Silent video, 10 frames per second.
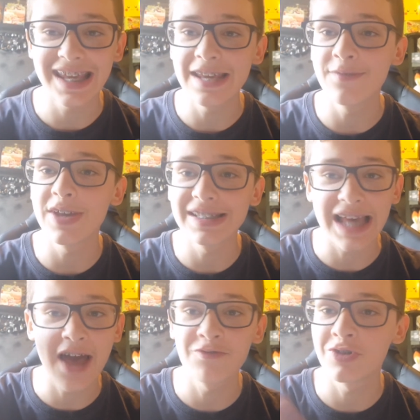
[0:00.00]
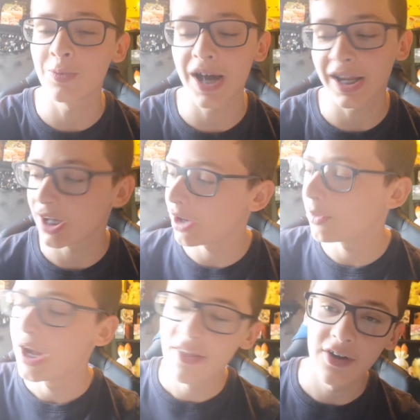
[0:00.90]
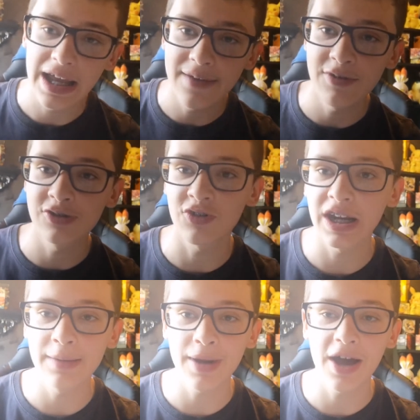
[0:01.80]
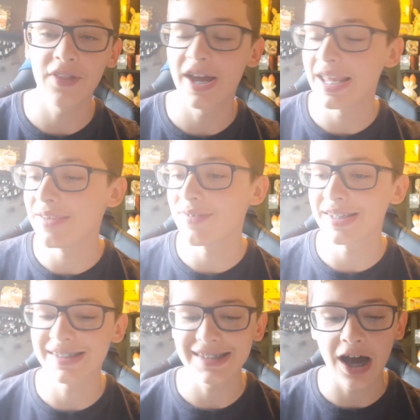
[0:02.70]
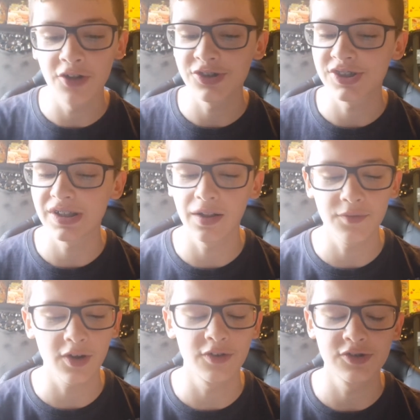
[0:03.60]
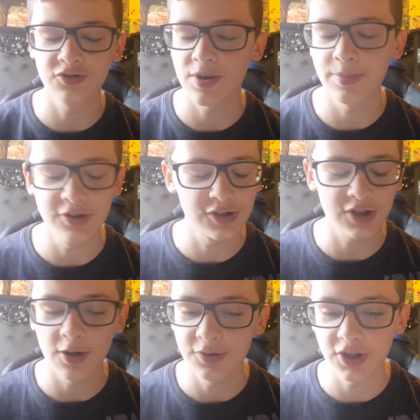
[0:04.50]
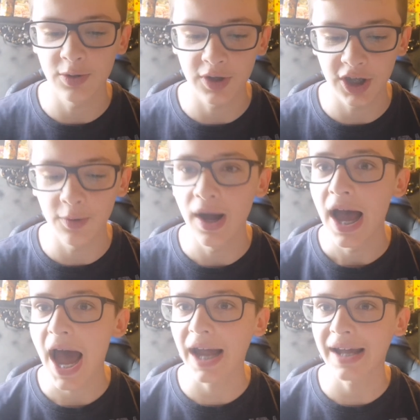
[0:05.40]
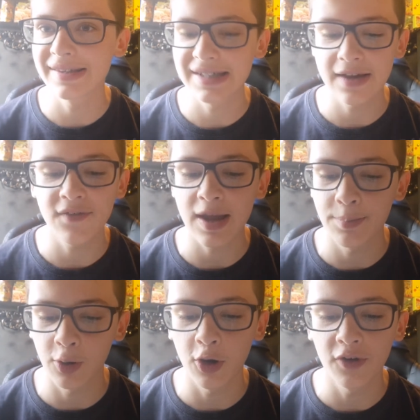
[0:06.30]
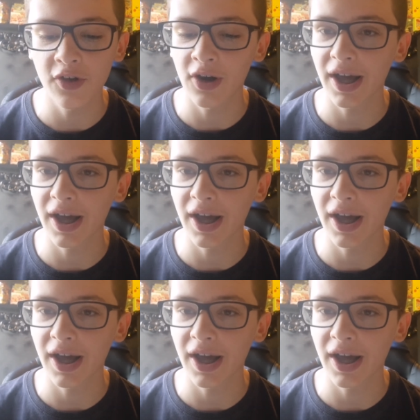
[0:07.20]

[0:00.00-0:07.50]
EVs everywhere, you know. There are EVs running about there. EVs sat on Sylveon's ribbon, so cute. I can see a Vaporeon.